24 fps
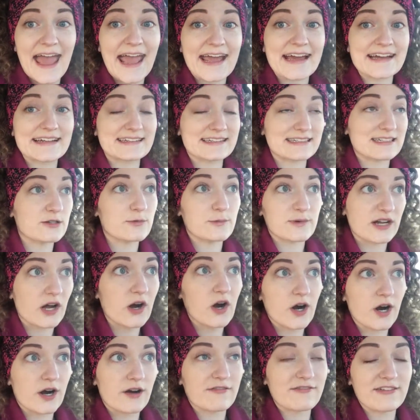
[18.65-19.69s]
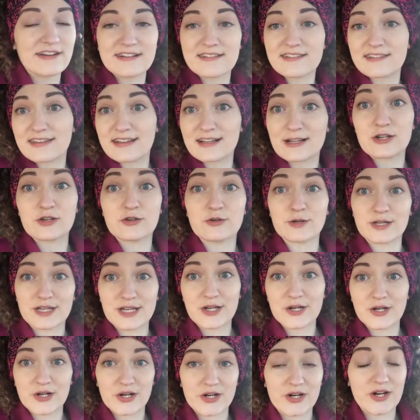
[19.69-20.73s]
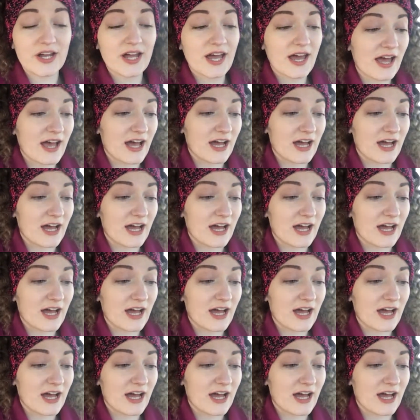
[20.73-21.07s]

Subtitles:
and here we are facing a new year,